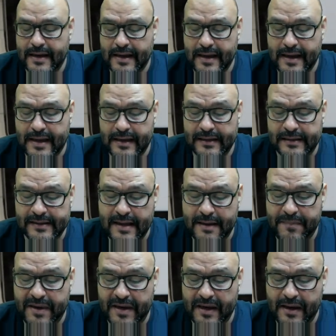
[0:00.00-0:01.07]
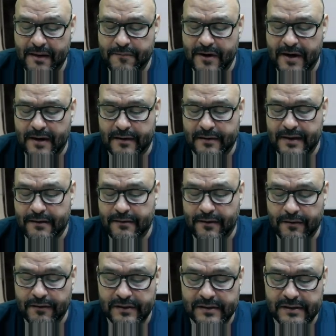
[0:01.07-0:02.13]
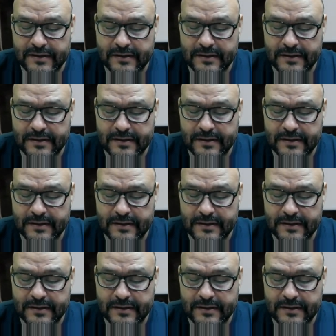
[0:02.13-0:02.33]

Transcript: And it's not picking up right now. There it goes.